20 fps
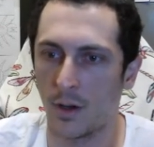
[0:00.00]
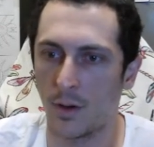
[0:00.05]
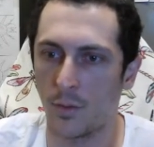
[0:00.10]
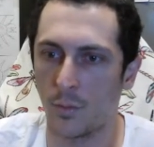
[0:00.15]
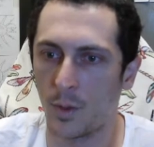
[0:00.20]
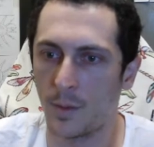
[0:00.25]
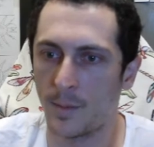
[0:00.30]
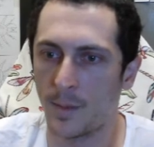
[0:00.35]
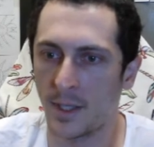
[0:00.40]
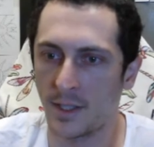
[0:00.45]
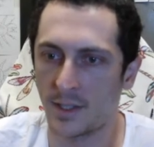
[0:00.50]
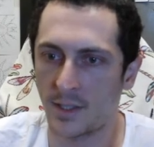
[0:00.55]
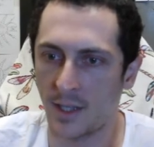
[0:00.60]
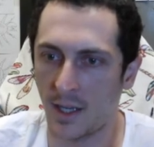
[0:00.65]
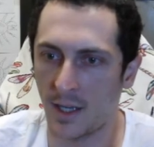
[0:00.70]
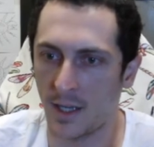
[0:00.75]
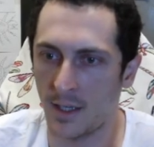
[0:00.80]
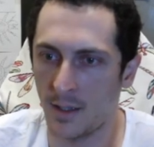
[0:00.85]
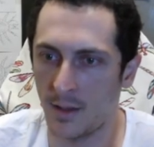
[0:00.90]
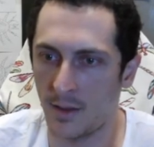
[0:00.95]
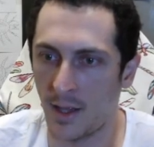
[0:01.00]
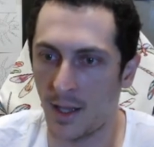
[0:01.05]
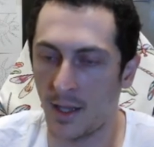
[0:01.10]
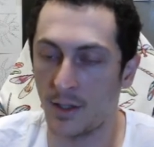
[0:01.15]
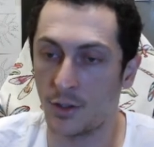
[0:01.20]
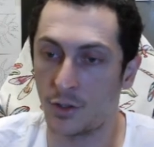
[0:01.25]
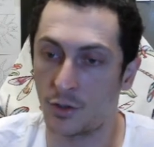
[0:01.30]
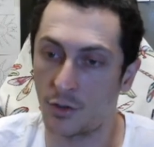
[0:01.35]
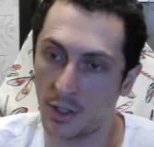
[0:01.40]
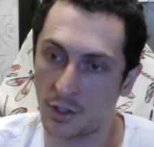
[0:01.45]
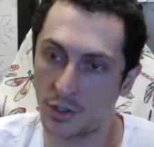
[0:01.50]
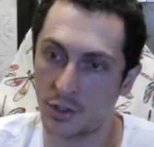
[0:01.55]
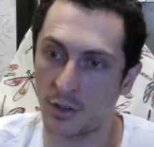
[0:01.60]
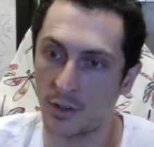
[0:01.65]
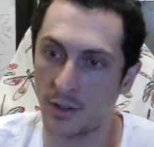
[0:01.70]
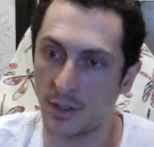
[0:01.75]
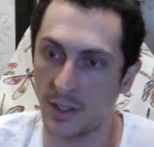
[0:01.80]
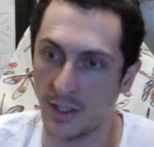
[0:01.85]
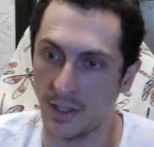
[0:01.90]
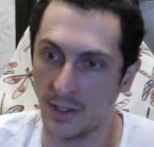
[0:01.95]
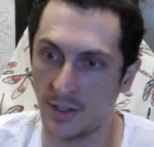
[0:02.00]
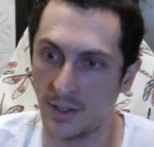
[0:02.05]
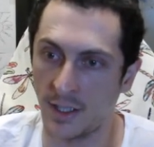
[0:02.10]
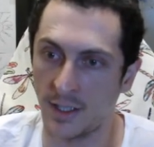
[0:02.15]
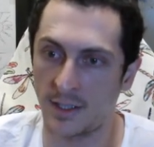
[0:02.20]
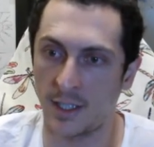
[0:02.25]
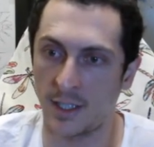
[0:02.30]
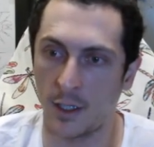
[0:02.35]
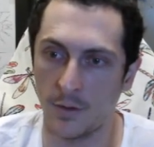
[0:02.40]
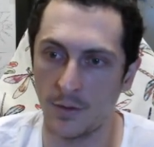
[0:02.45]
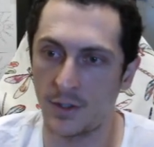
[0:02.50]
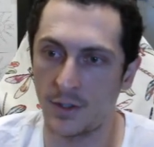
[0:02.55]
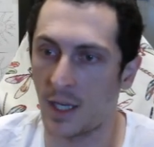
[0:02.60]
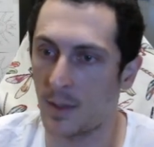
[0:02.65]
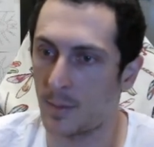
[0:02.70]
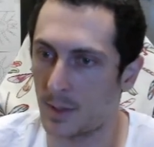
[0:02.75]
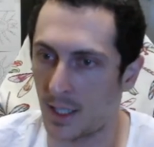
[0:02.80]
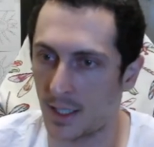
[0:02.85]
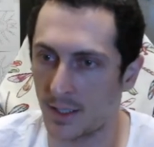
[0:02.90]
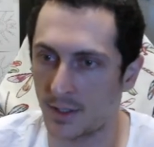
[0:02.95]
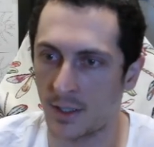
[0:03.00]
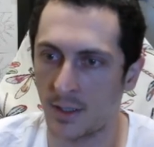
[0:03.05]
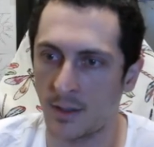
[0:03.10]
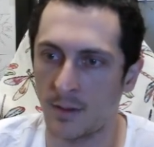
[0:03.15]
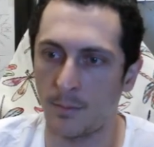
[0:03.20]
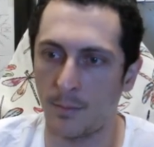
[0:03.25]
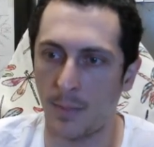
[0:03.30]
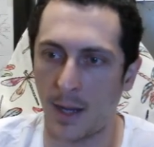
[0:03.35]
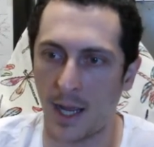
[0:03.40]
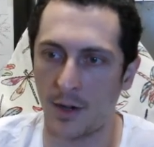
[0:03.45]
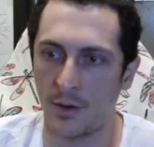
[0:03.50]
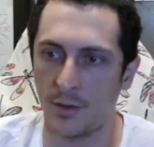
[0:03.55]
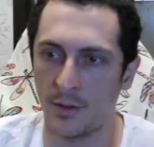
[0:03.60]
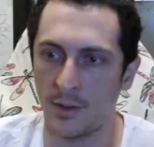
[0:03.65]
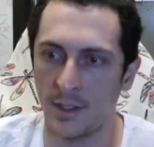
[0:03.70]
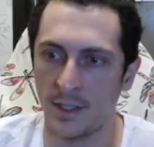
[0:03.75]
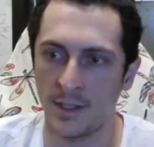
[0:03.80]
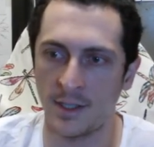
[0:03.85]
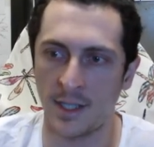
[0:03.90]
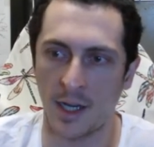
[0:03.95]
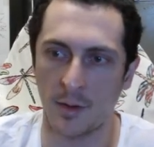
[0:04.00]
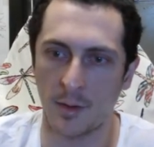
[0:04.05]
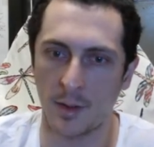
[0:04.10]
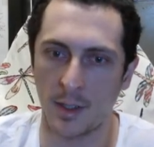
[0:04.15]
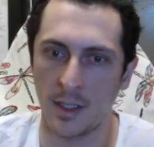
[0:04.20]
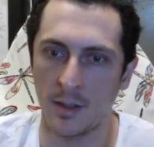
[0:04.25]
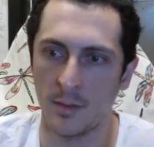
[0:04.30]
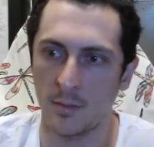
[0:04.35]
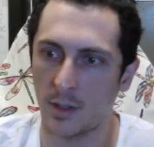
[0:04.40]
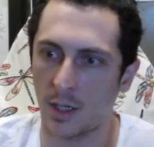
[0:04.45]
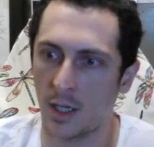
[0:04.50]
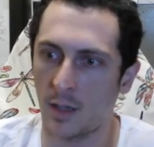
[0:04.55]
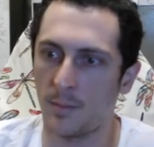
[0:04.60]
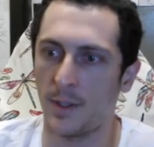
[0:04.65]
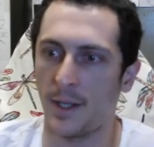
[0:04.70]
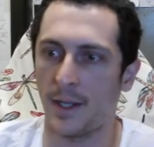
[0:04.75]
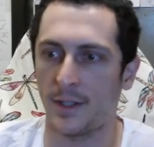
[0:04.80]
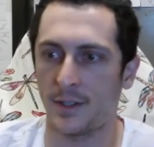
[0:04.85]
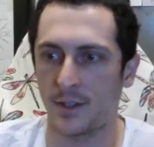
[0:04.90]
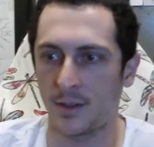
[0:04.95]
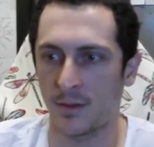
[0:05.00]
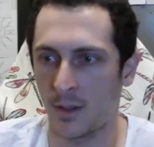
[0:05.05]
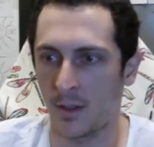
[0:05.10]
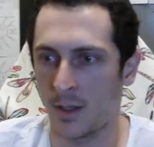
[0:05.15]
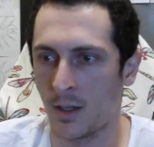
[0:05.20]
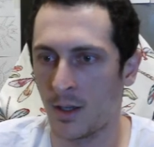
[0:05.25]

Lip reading: We may say that structure is a self-stabilizing pattern integrity complex.